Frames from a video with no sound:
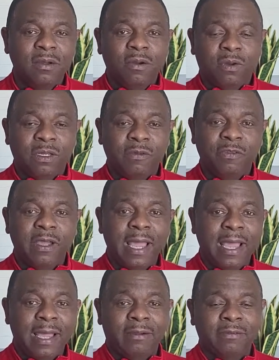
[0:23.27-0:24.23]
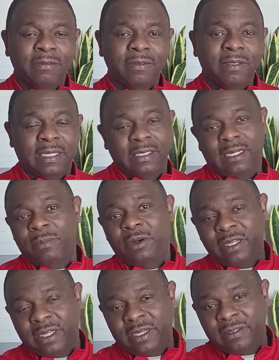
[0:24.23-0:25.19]
Well, if you have, then come
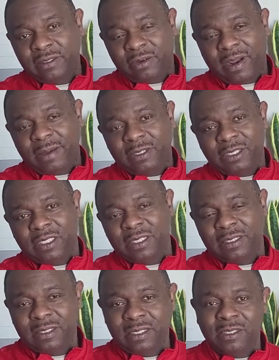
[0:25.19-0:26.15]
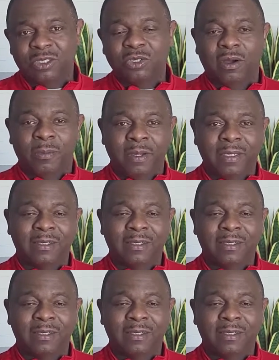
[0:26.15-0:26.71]
on in, grab a seat, and join me.